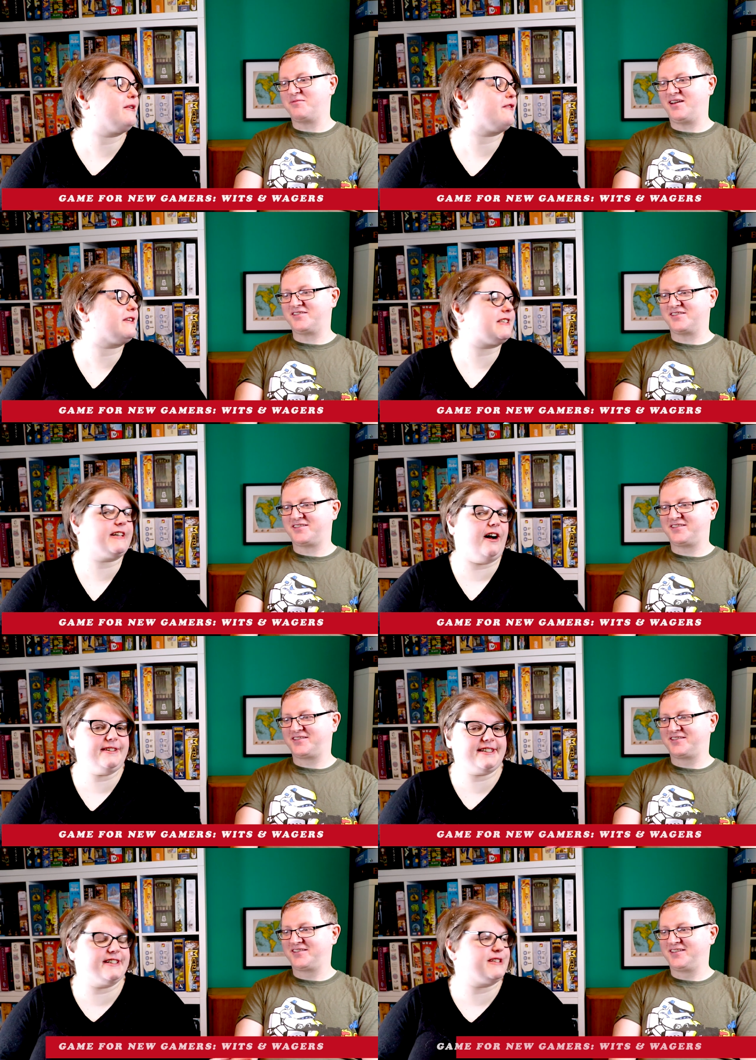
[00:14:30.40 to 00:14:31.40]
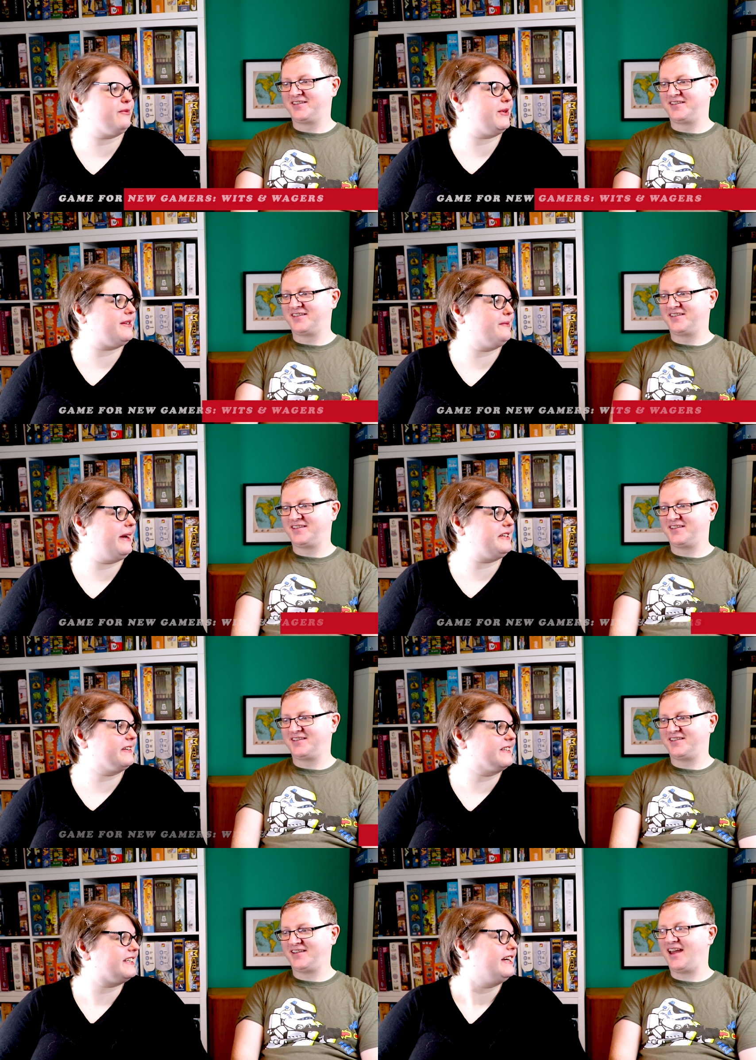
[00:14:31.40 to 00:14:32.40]
Speaker 1: universal constant of Wits and
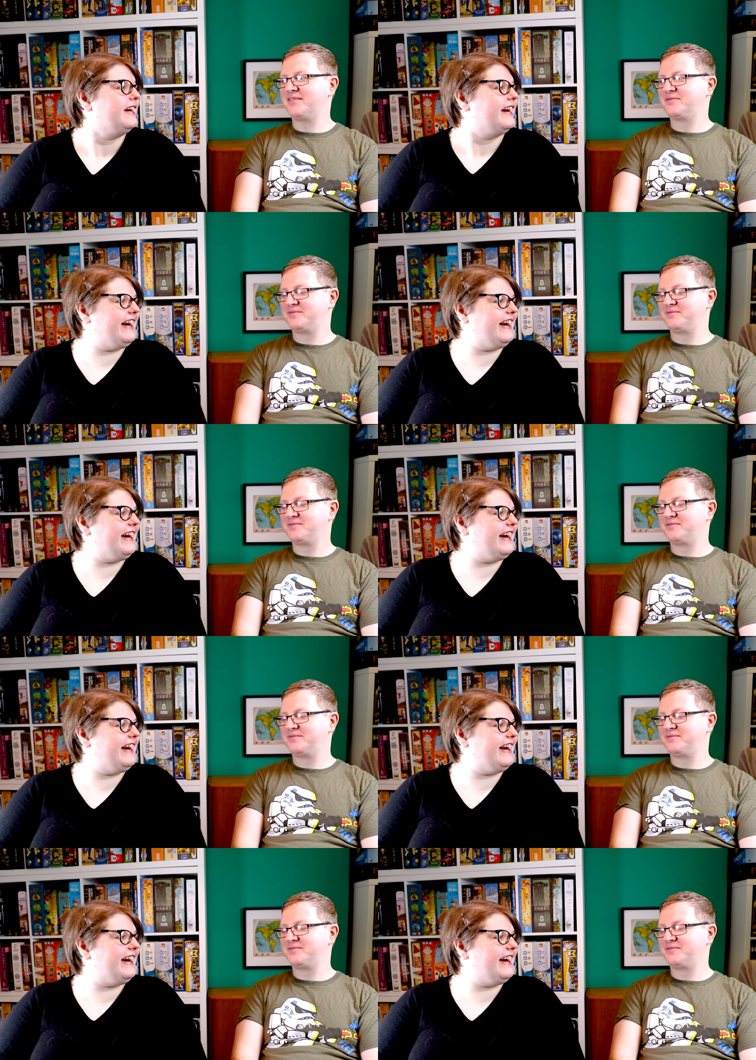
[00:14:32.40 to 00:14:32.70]
Wagers. Yeah.